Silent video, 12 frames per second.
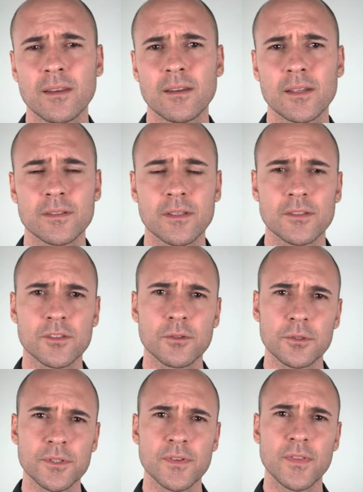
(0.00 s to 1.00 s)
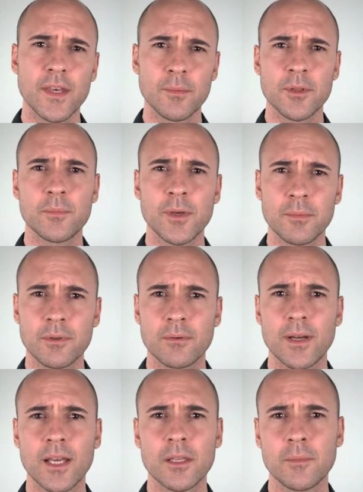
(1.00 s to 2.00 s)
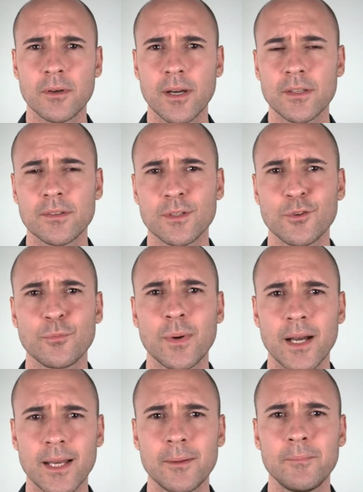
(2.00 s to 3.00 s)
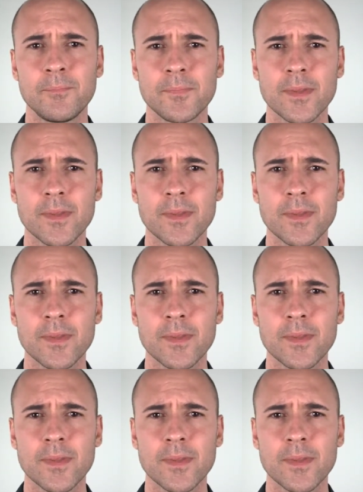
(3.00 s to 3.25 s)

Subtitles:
is causing them and the people around them a great deal of pain.